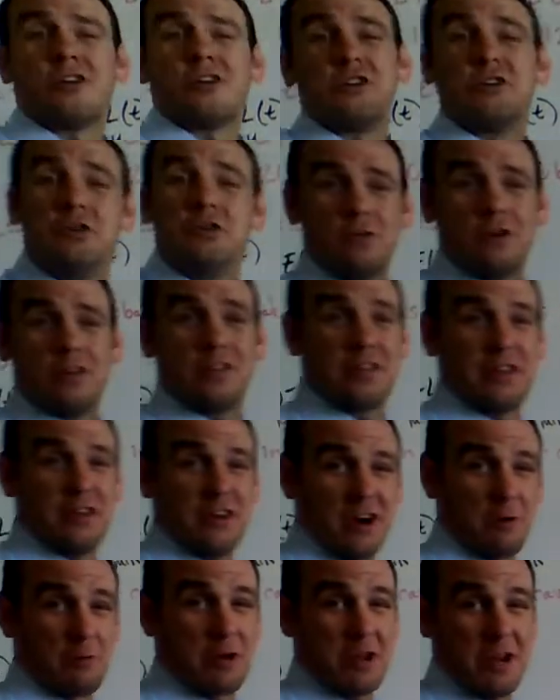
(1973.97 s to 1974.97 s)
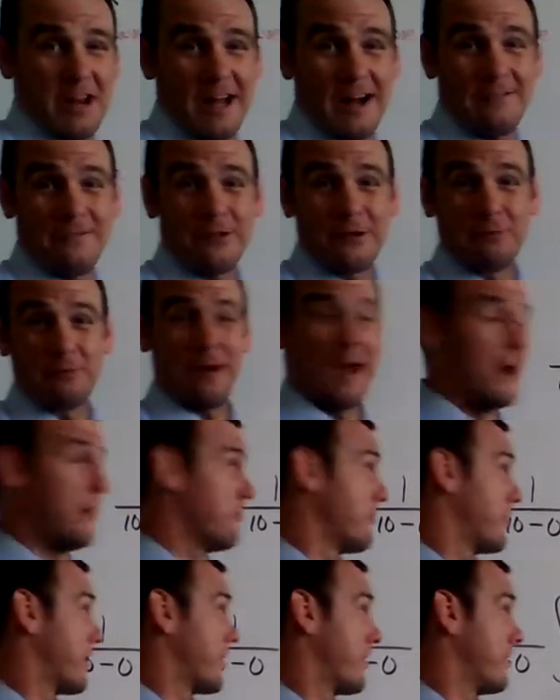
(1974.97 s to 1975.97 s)
our units here. Are we going to have to
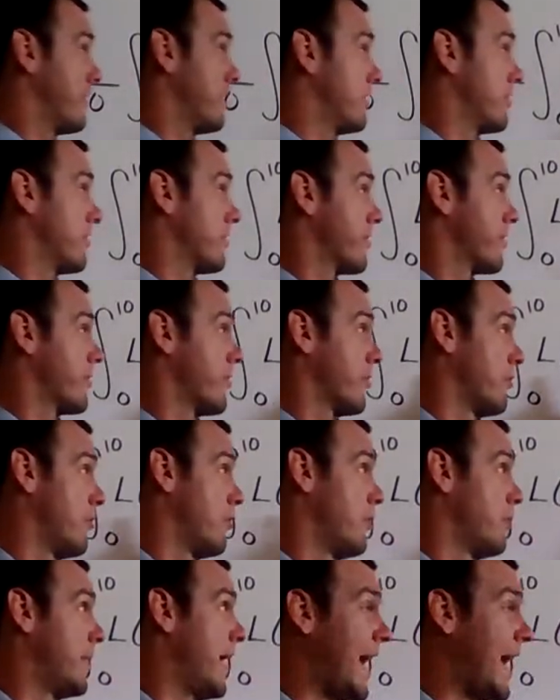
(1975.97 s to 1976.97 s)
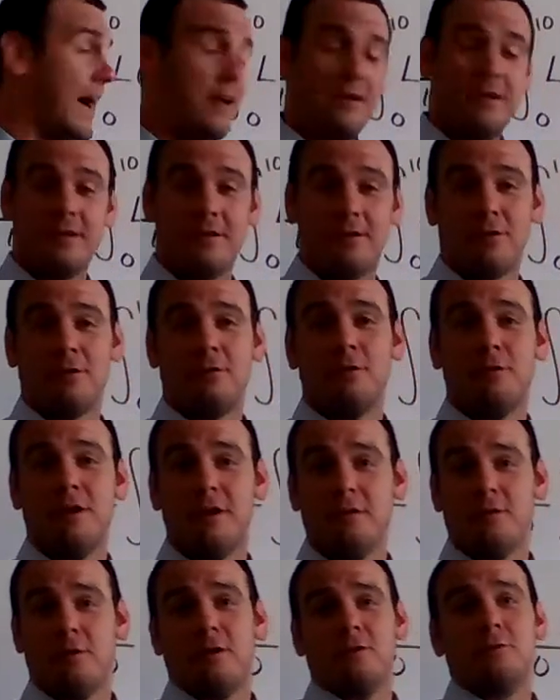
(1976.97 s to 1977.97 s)
round to the nearest whole bat, or what
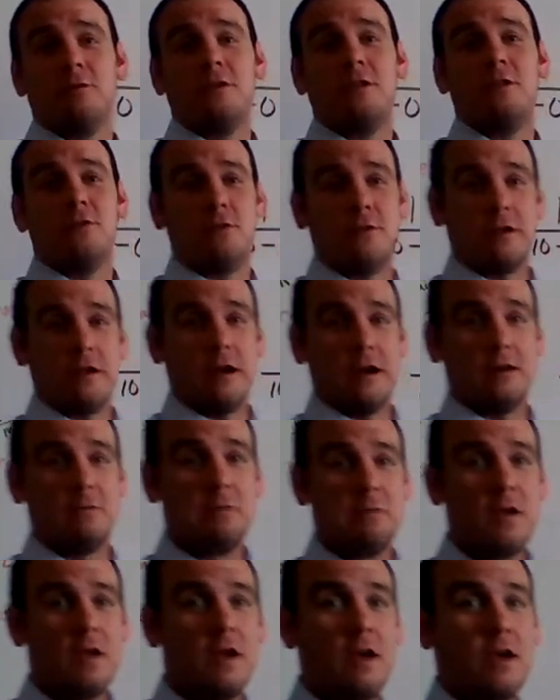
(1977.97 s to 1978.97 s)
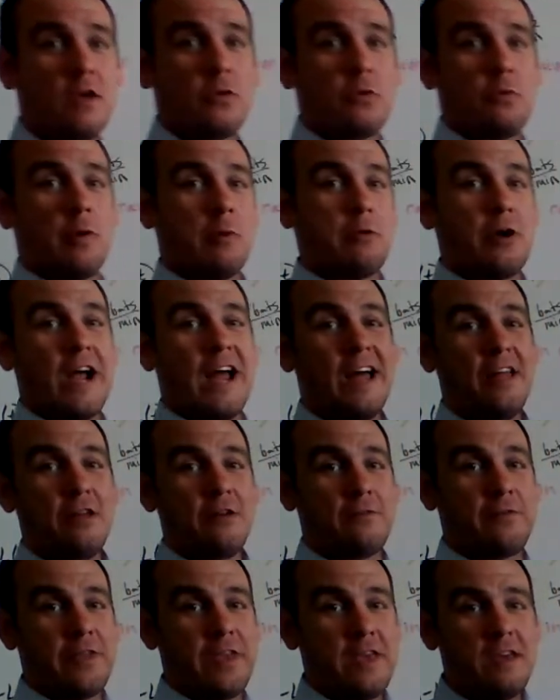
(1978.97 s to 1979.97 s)
are we doing here? So remember, L
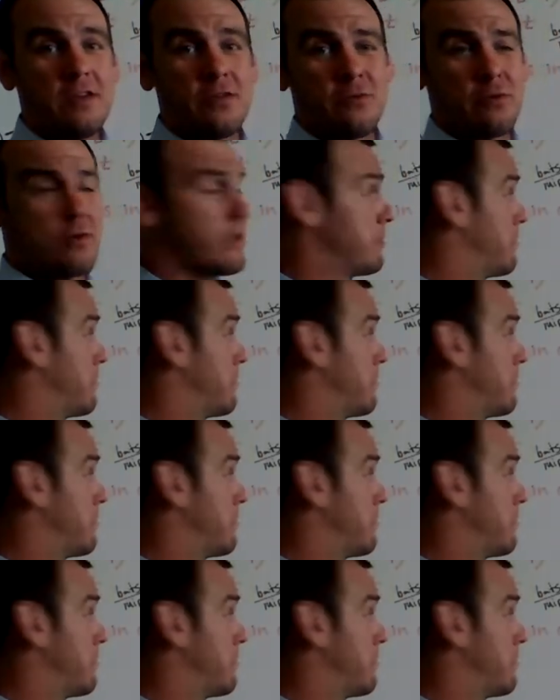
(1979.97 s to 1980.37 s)
of t is really